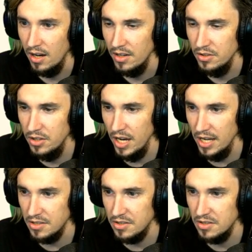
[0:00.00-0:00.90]

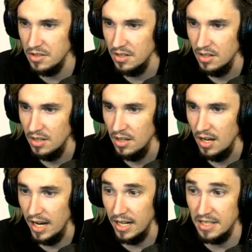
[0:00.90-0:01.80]
Yes!
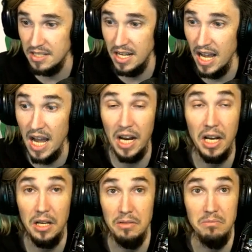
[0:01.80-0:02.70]
I got a stag.
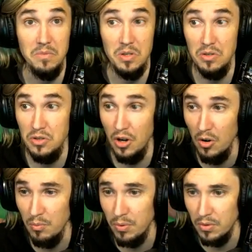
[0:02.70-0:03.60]

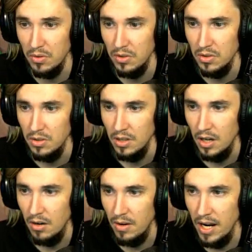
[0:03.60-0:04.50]
Dope.
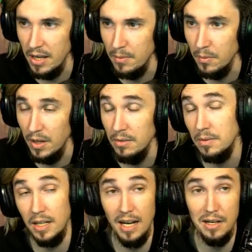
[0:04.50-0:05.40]
Alrighty, well,
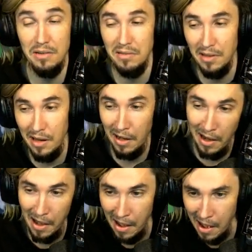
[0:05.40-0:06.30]
got a new thing.
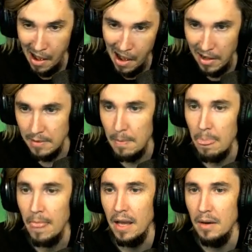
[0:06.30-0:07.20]
Hey, hey, hey.
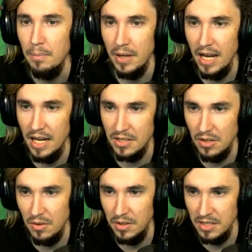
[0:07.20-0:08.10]
But yeah,
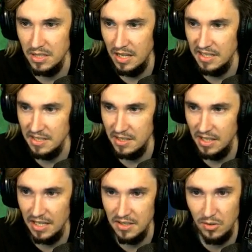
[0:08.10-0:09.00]
so this is a nice,
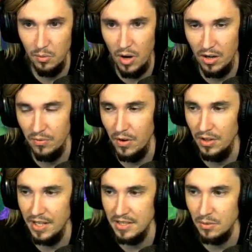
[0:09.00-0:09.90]
nice little waterfall,
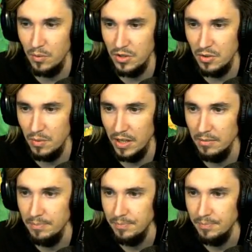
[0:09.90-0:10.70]
nice little wishing well.